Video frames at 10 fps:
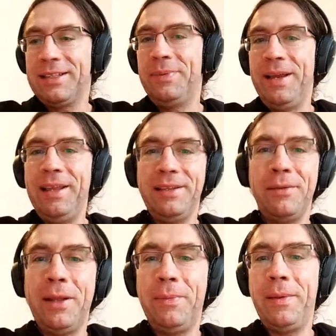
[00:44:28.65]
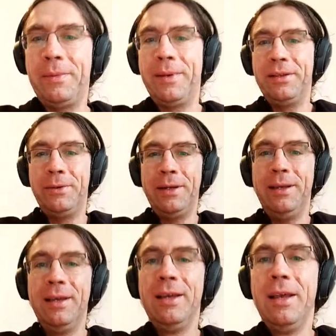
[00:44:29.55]
This is explained in the white
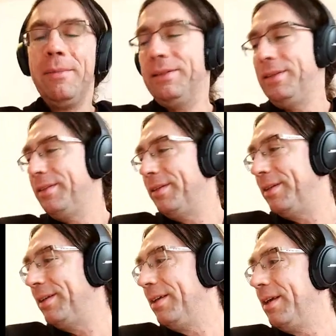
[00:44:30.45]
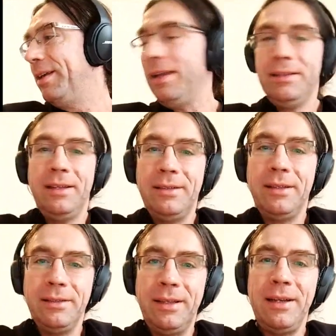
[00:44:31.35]
paper, by the way. But then,
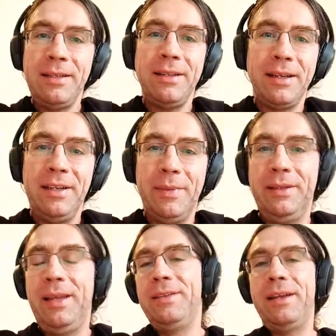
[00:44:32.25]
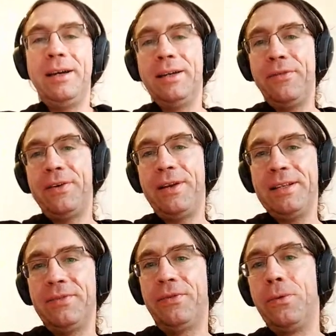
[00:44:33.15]
there is an agreement, and there are
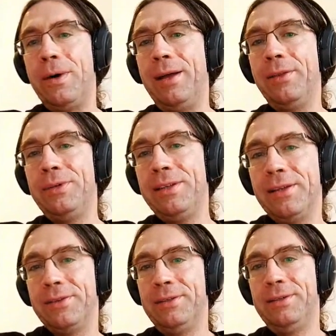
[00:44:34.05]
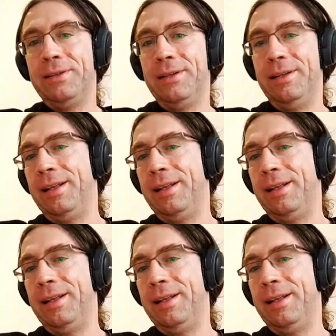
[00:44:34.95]
references for one to another.